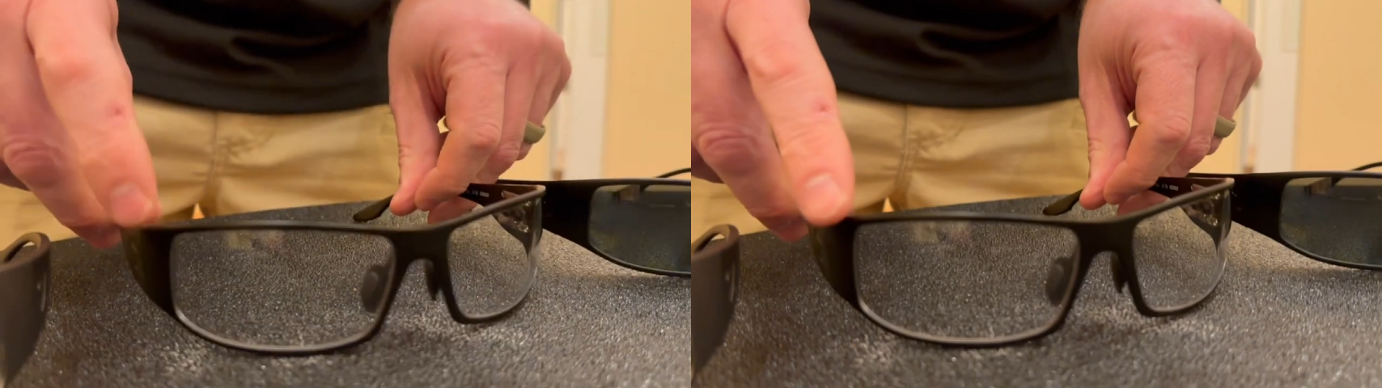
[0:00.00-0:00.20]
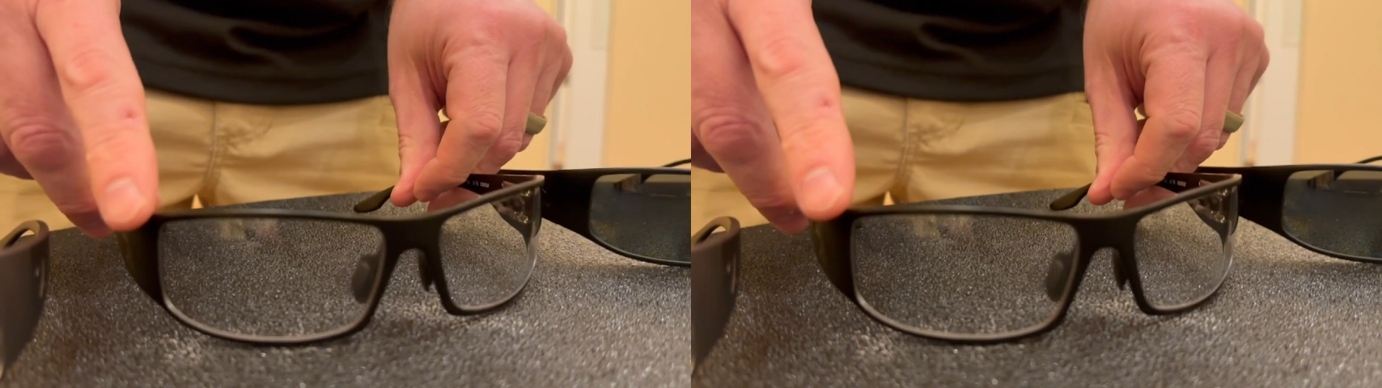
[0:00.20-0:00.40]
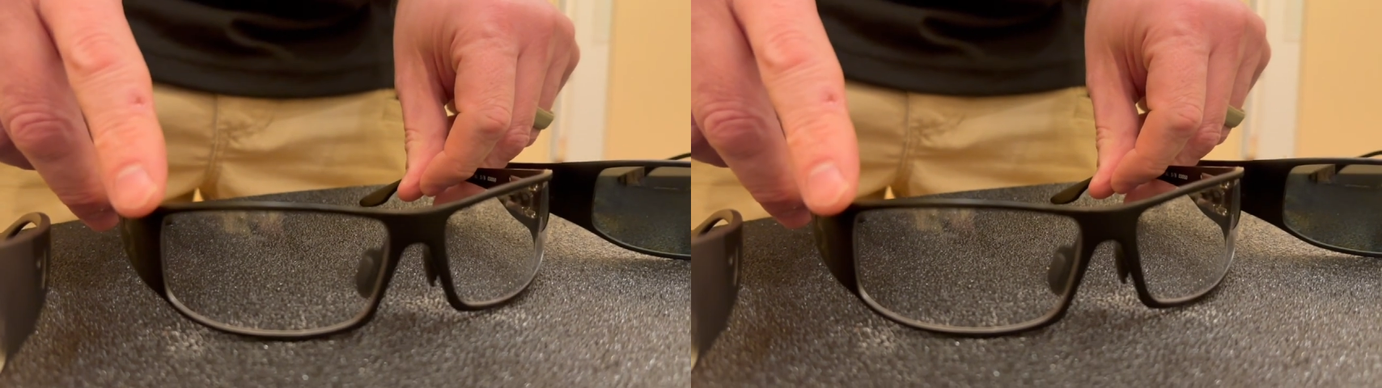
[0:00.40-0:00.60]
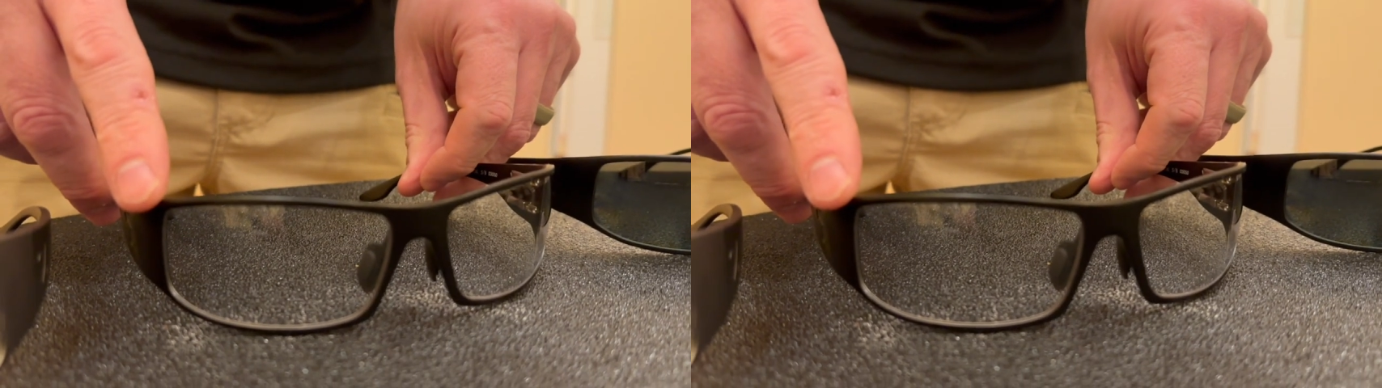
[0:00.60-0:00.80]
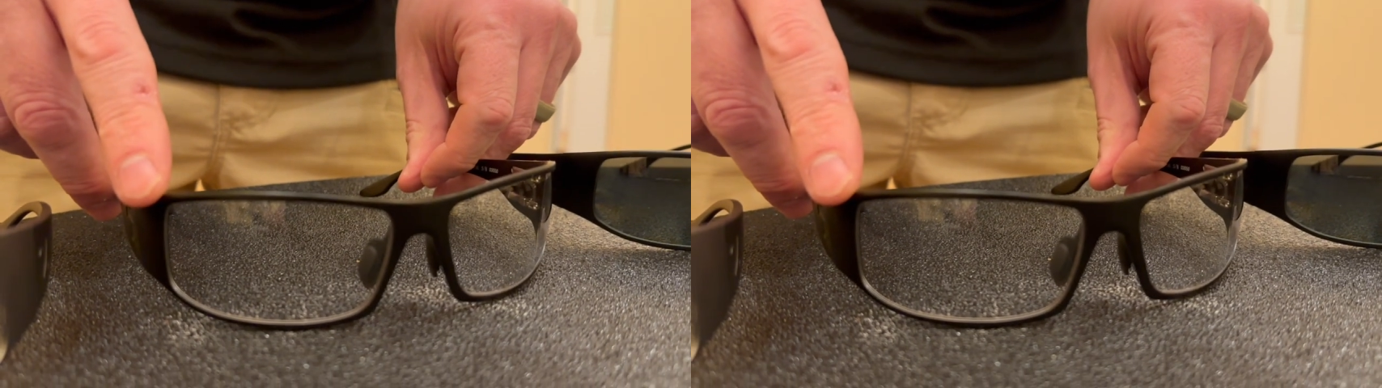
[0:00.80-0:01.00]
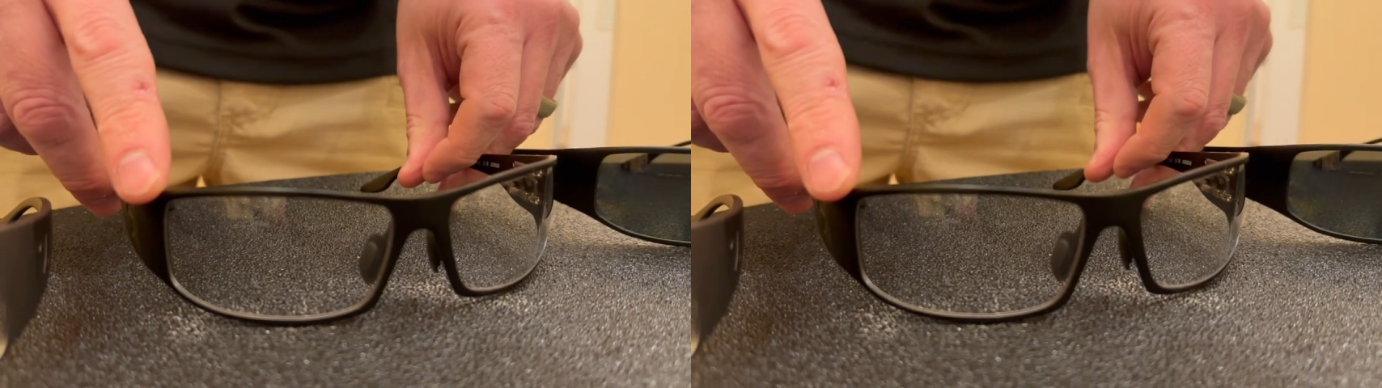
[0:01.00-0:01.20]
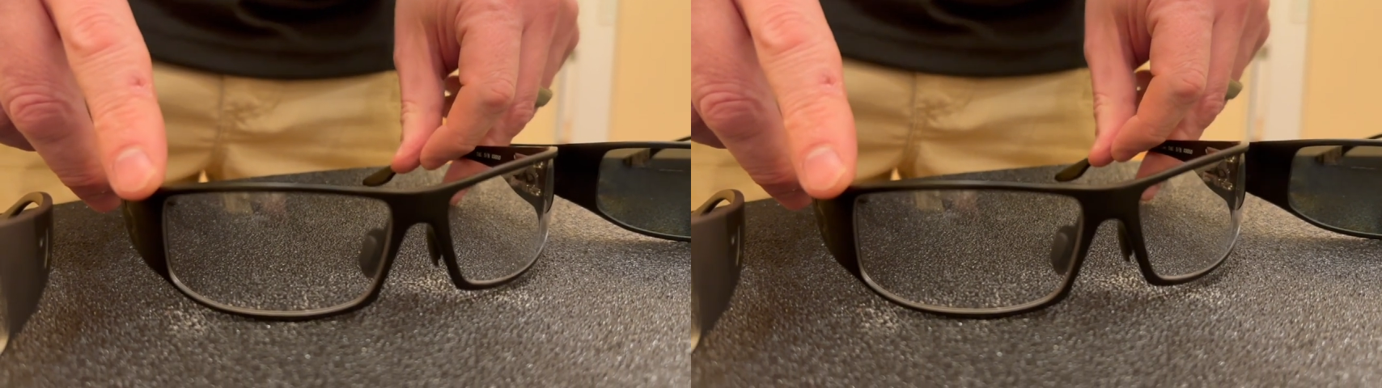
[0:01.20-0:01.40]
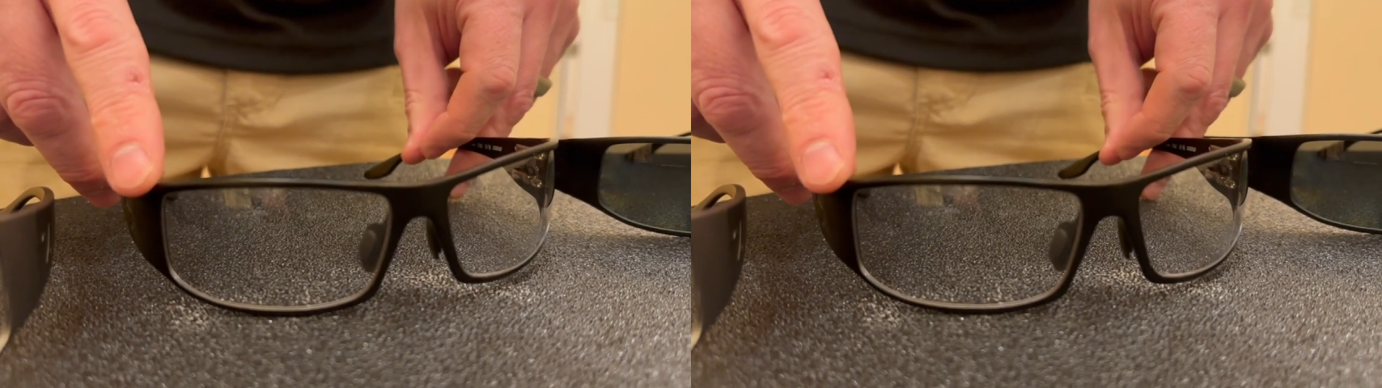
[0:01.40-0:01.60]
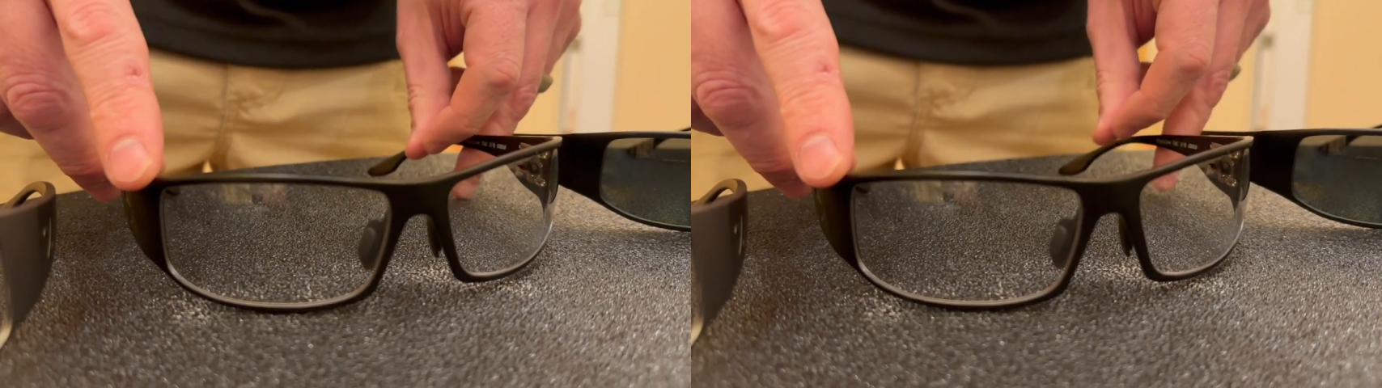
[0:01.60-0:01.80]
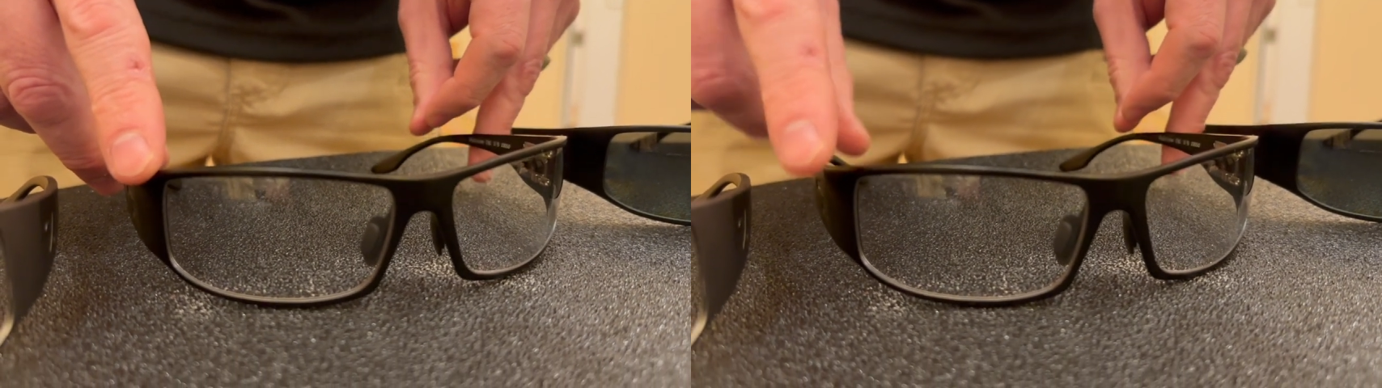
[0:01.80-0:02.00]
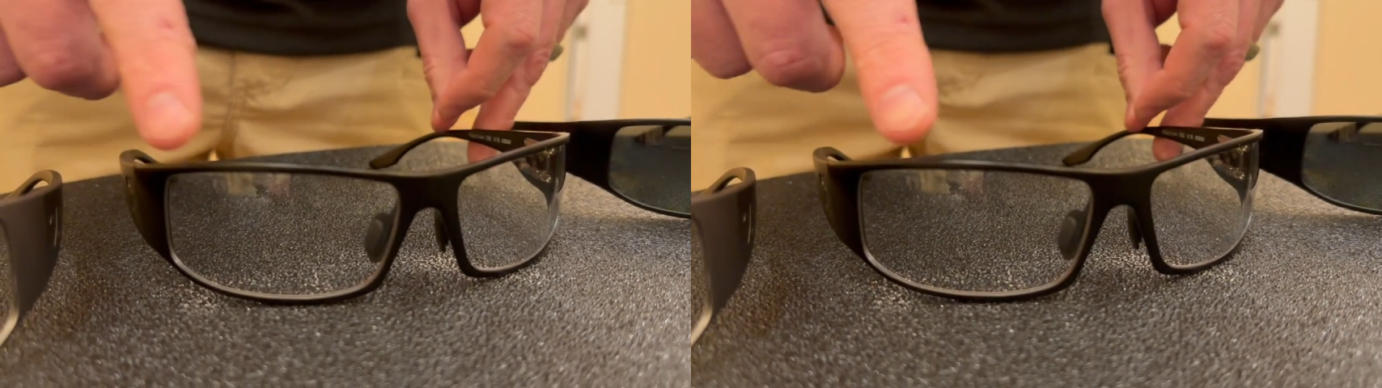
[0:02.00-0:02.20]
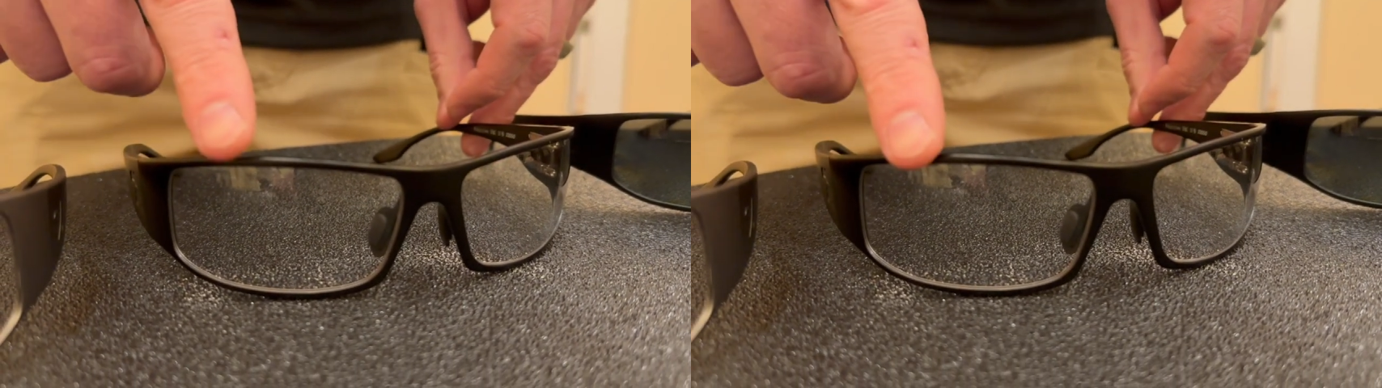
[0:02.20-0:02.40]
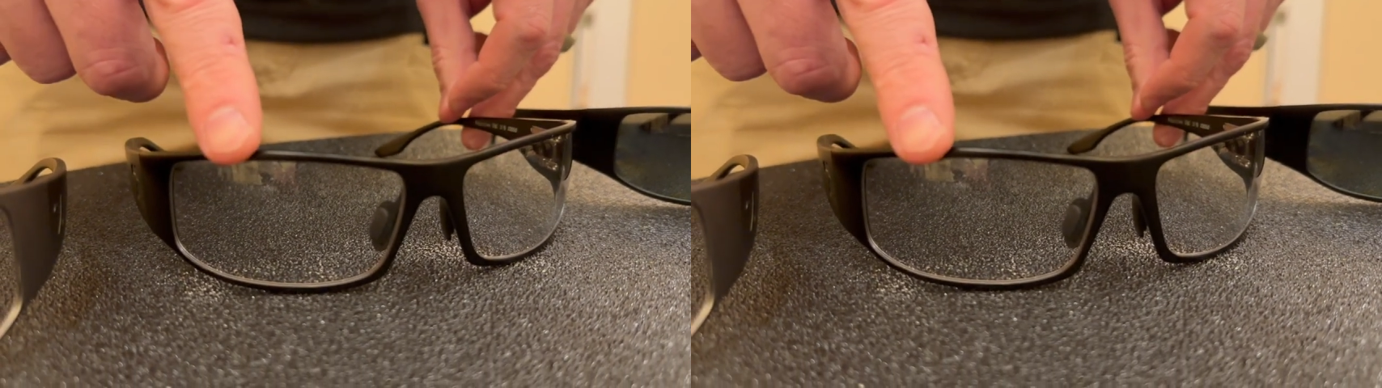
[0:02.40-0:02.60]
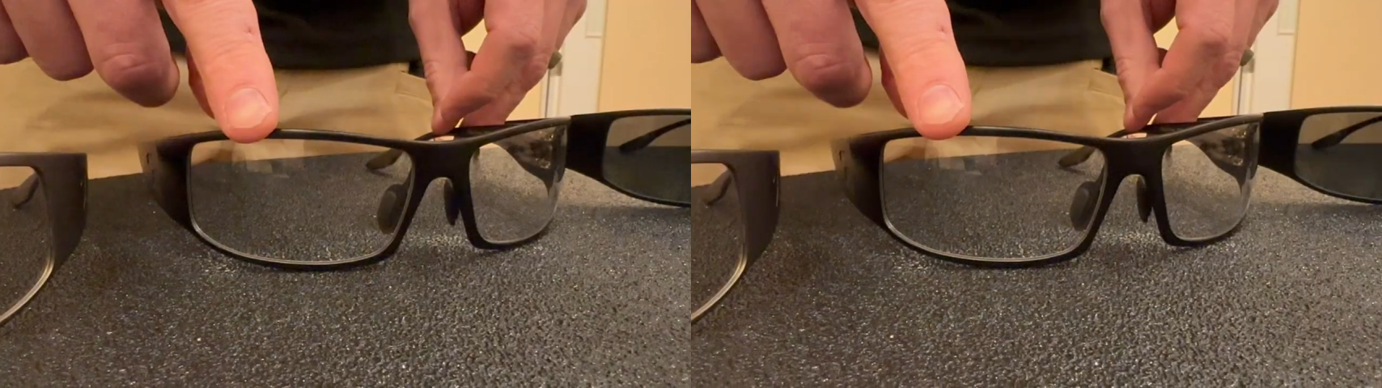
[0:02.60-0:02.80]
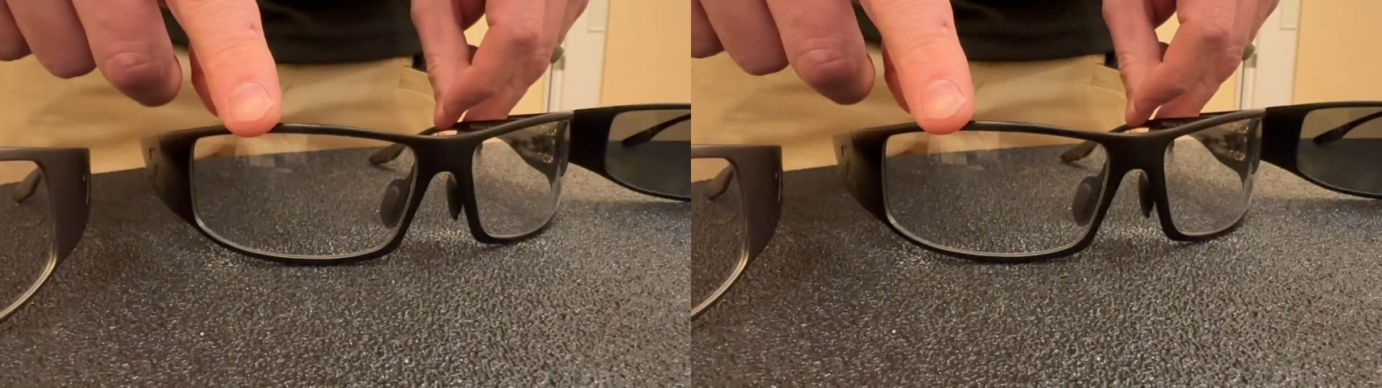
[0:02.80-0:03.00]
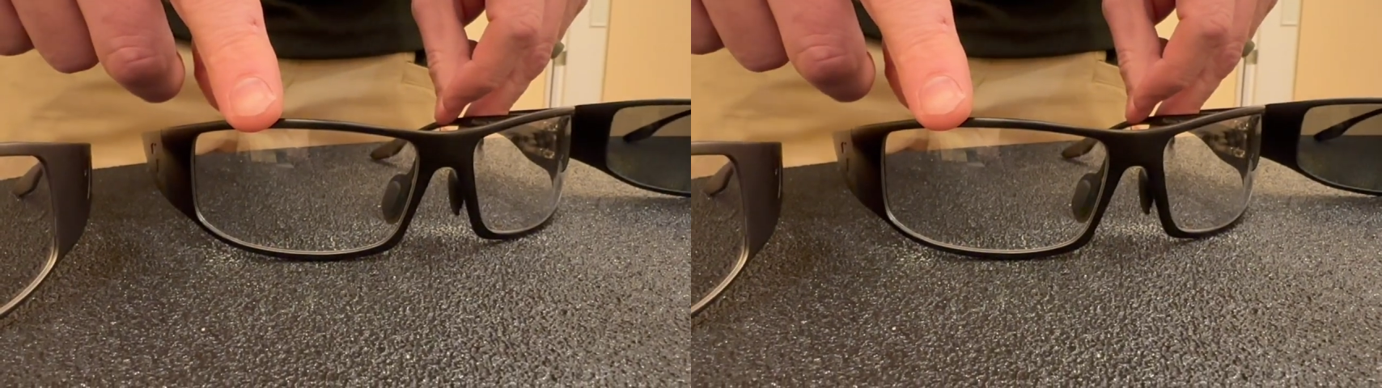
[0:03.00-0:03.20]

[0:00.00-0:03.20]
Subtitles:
No face is visible, so there are no lips to read.